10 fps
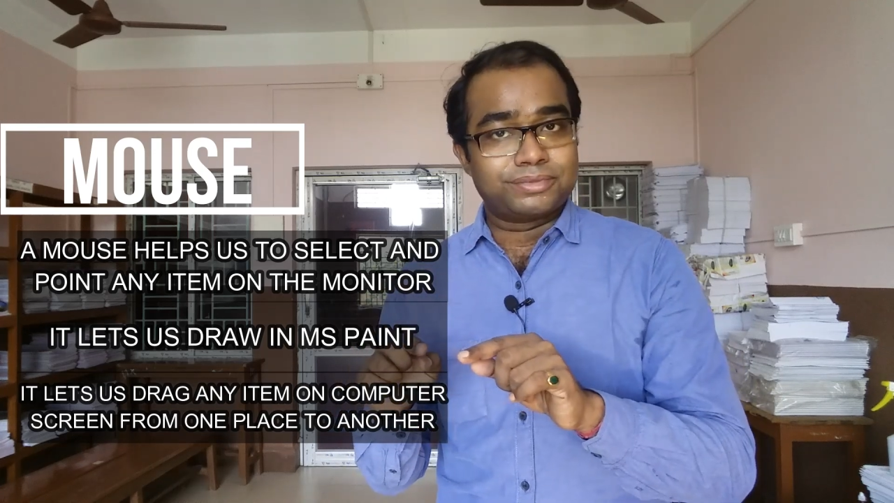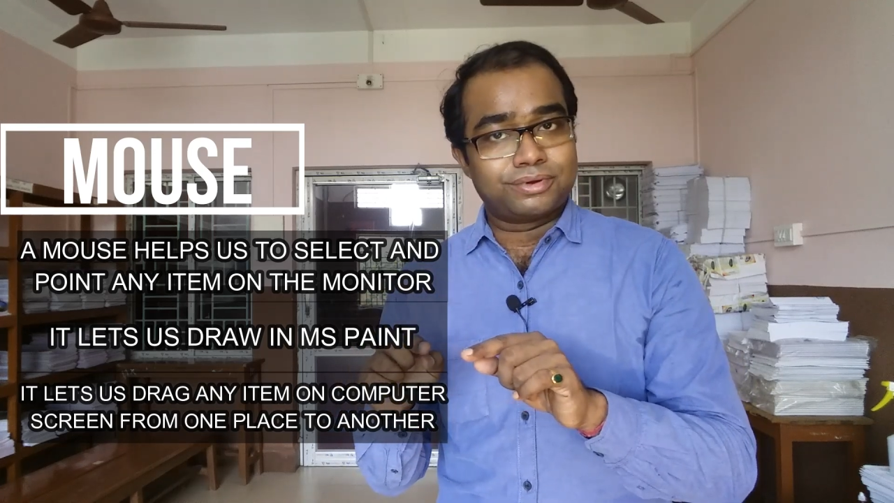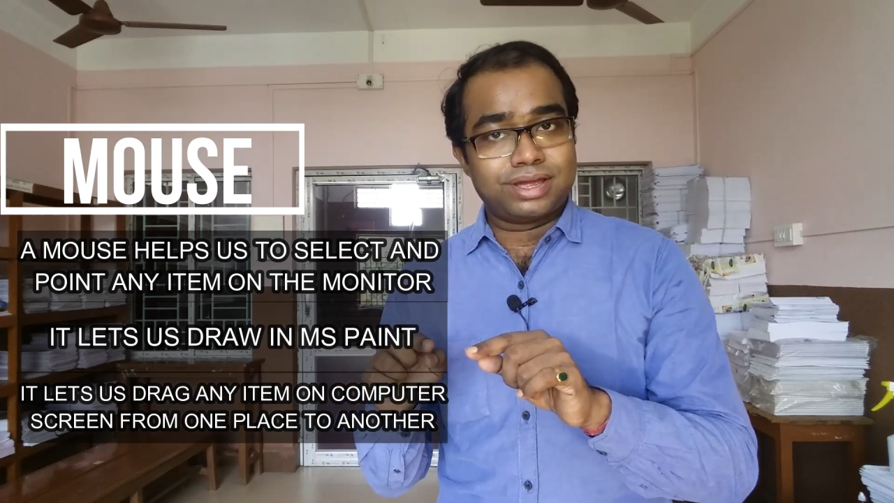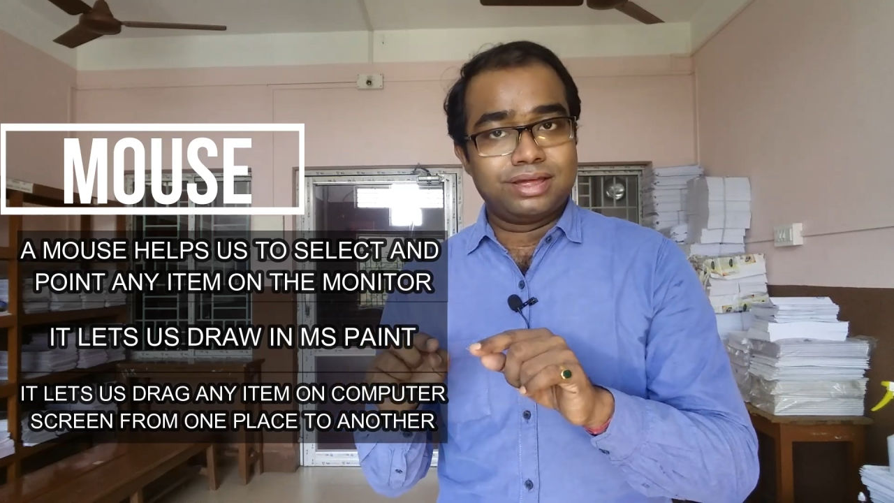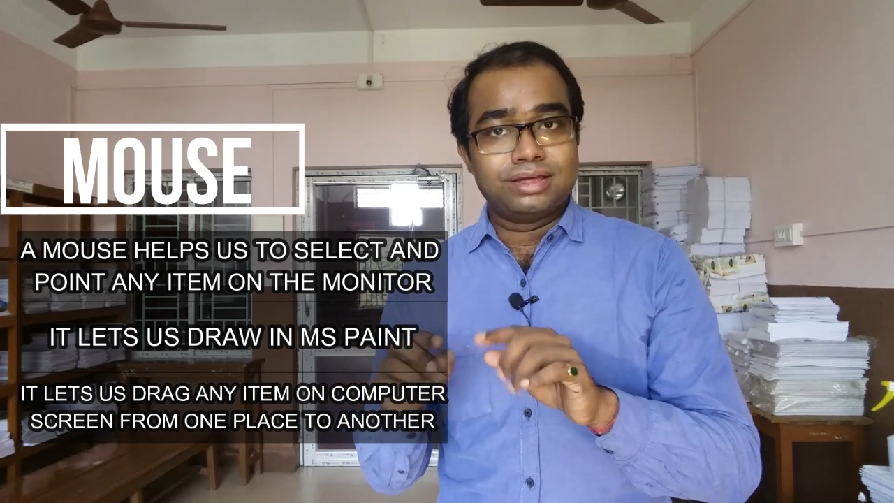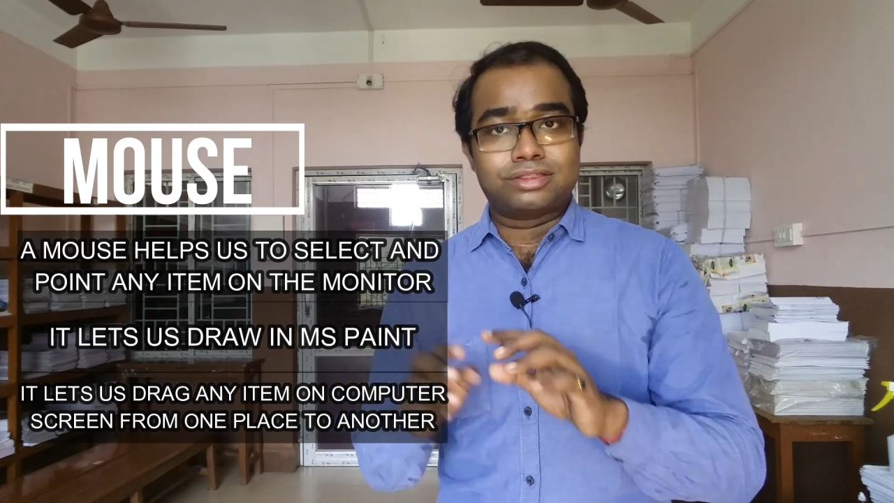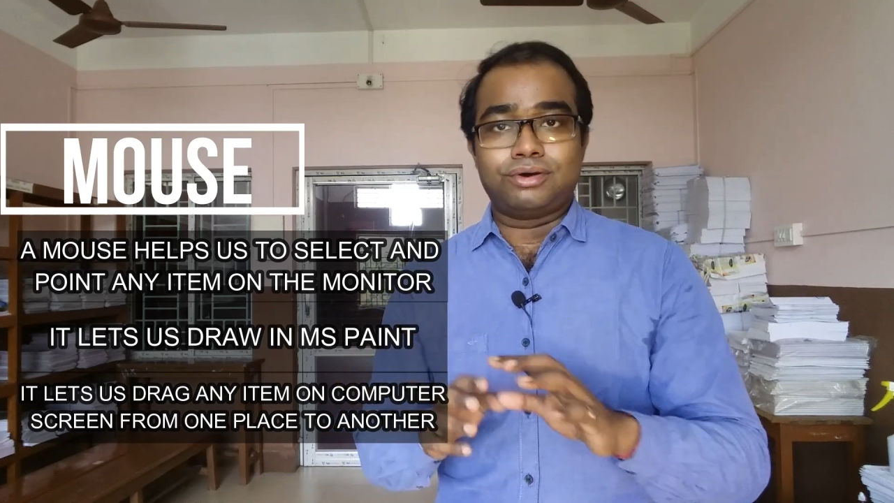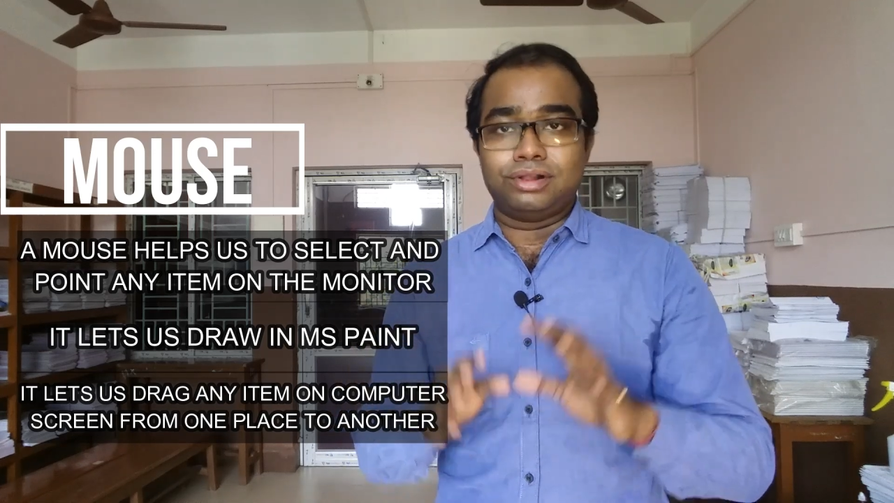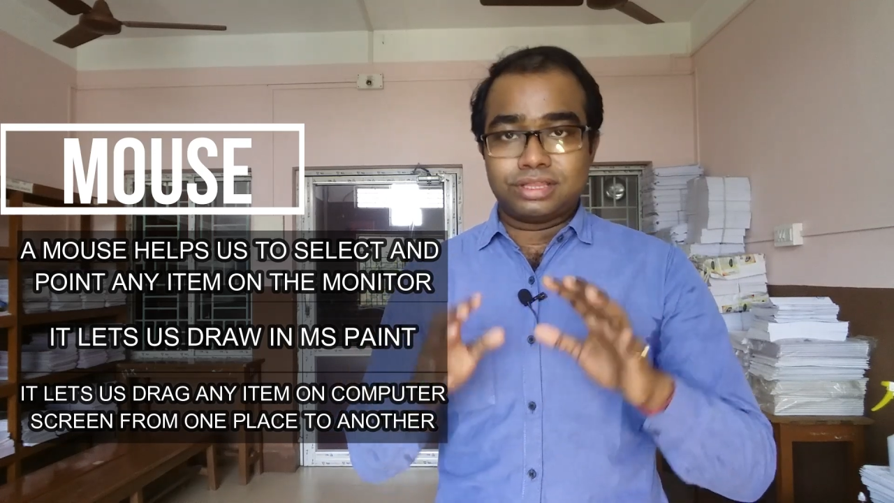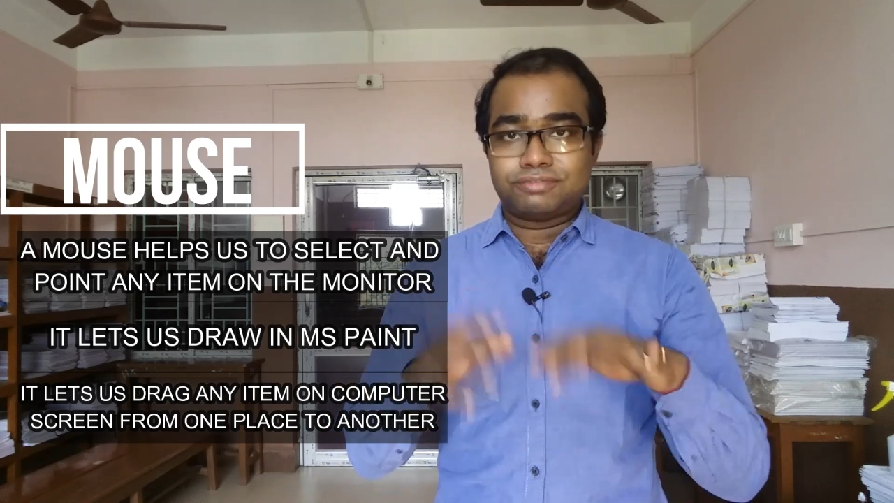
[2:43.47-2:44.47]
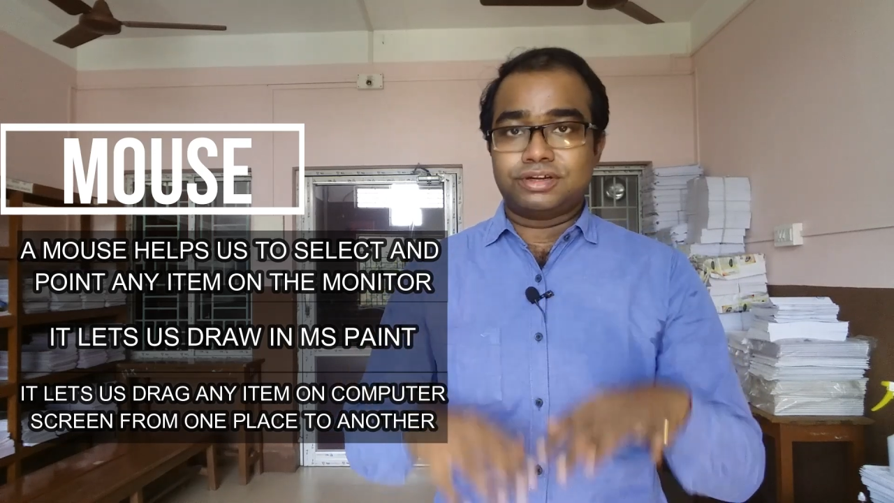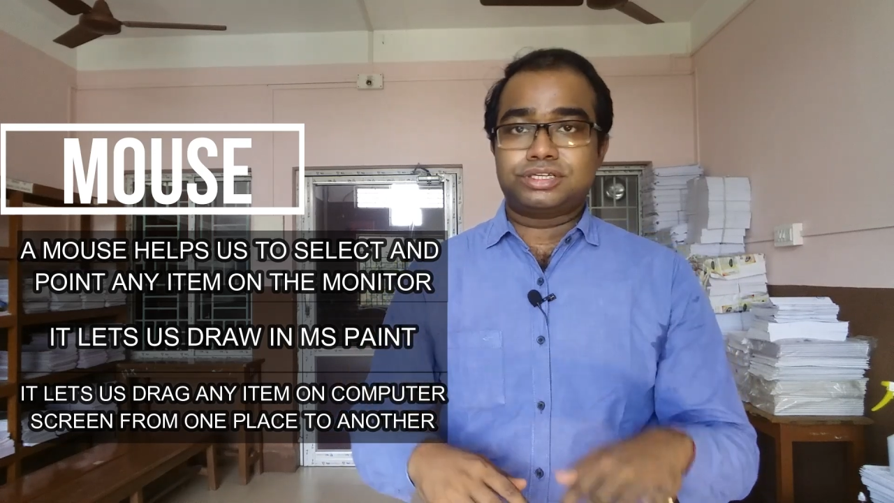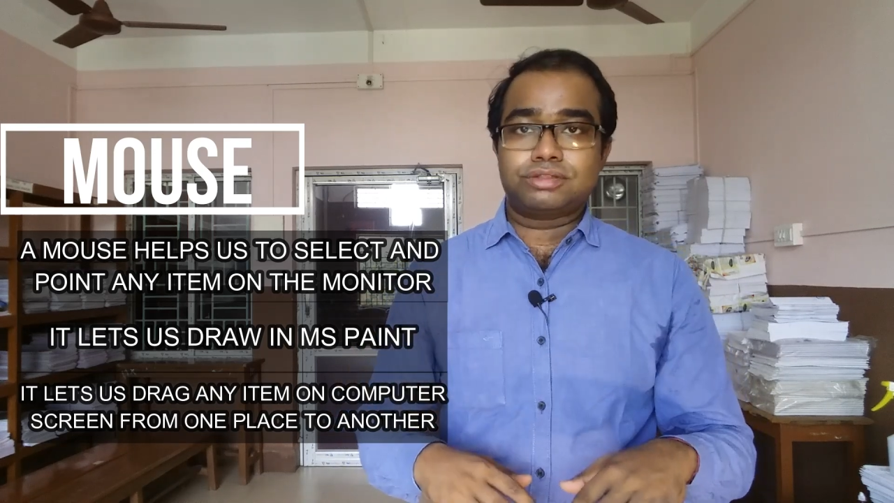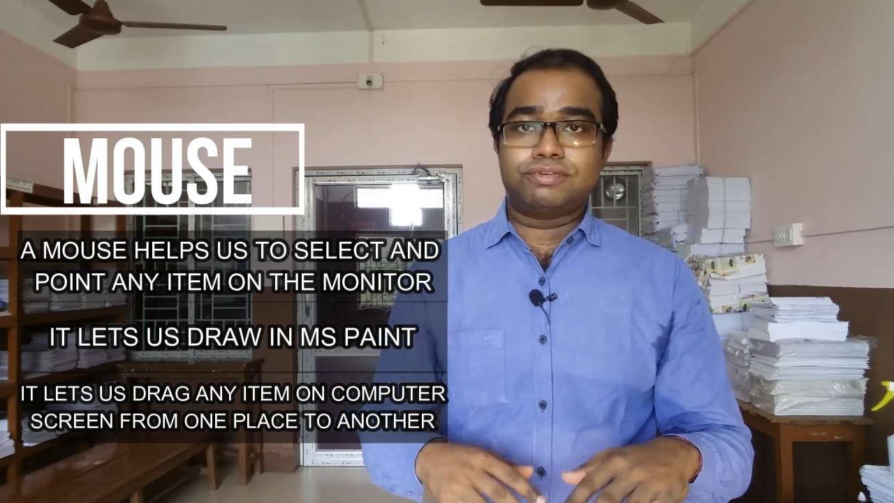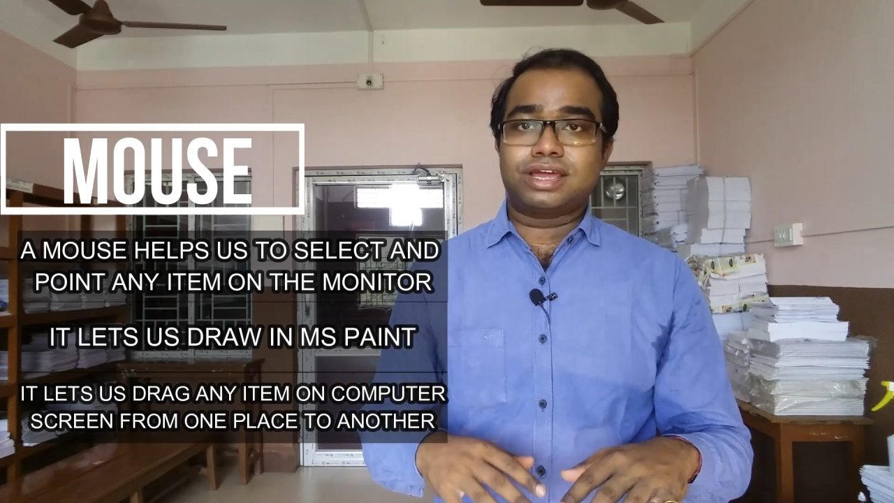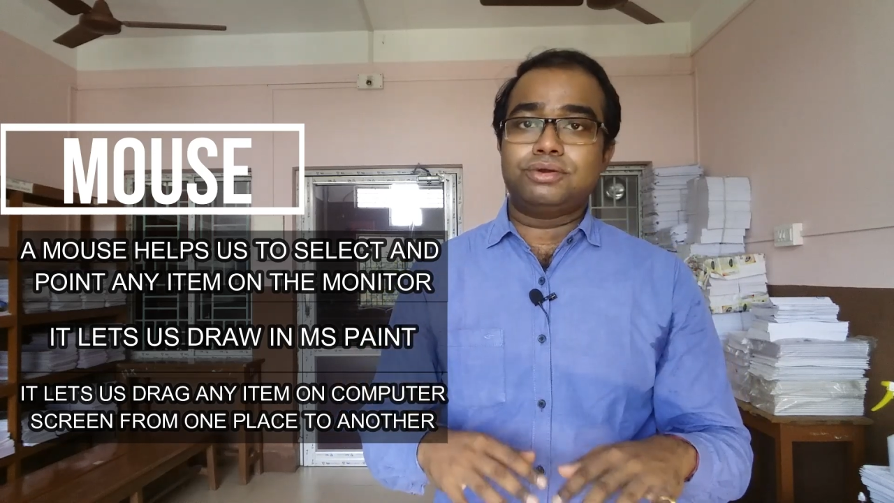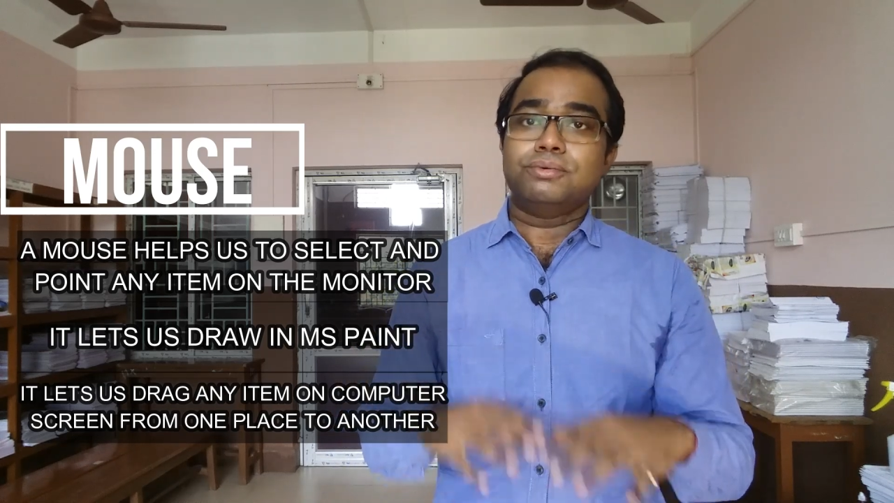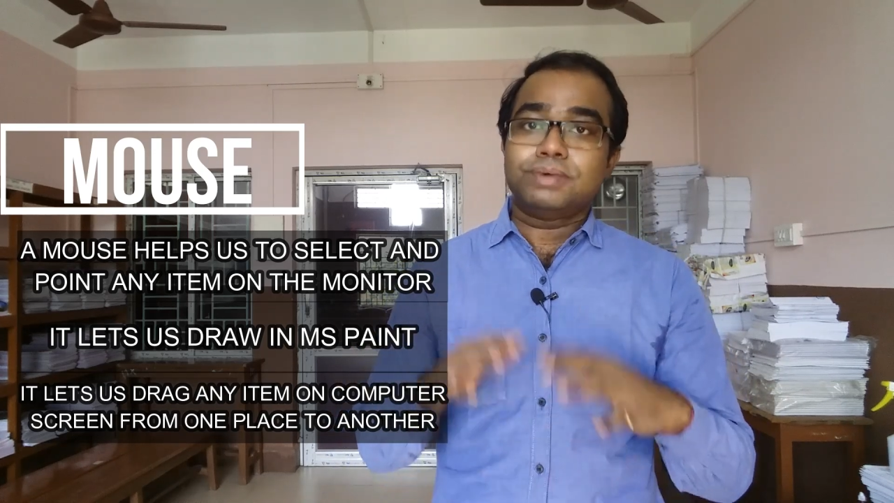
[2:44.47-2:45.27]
Okay, so all these functions we can do